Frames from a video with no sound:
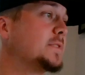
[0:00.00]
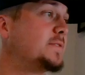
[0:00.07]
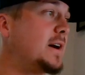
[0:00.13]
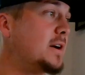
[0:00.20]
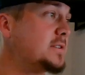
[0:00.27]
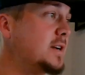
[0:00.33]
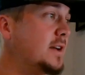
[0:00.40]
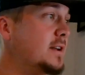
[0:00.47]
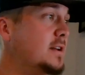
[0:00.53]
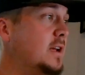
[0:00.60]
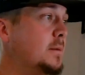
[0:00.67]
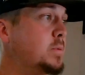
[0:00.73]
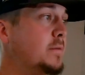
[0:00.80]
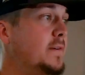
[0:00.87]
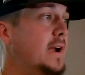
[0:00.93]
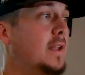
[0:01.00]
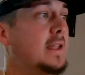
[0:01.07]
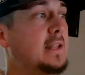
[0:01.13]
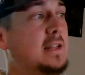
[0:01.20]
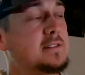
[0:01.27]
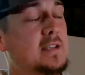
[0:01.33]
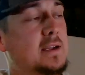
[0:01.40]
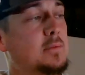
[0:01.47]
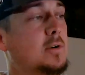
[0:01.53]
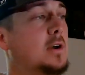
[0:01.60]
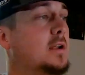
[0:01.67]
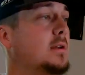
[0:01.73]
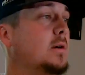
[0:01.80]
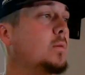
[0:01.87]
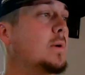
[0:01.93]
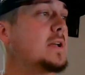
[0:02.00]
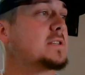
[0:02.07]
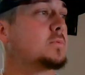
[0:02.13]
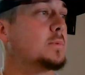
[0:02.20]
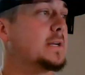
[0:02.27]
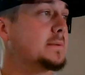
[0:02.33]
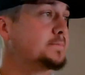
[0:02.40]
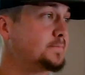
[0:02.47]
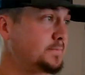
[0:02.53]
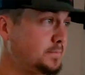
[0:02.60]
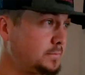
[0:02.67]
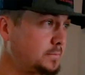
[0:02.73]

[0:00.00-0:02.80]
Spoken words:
if I was hunting prevailing, let's say we're hunting a west wind,